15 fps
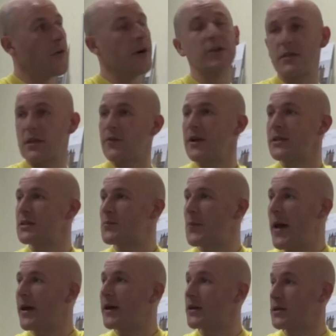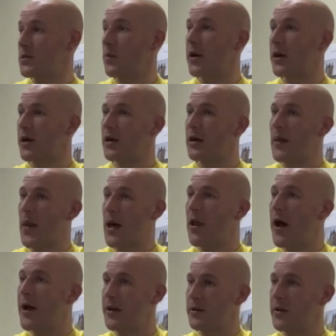for interesting reasons, Baker doesn't want to go down that
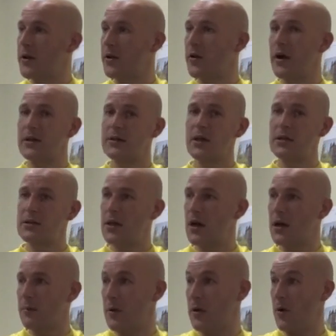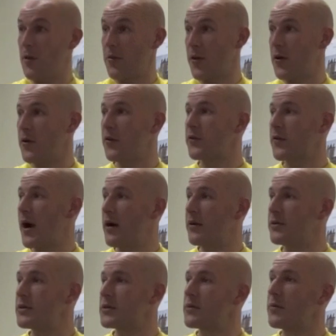line and criticise the argument on those
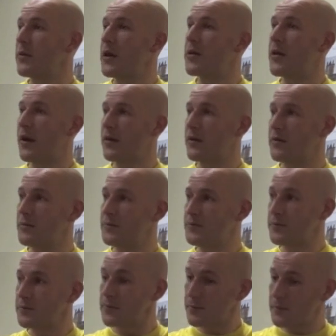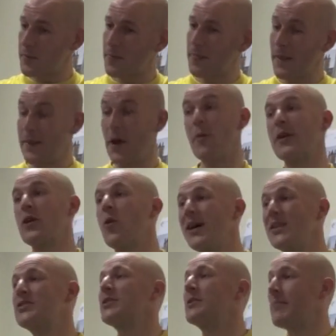grounds. He thinks that would be
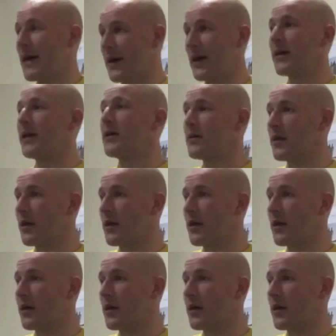question begging, he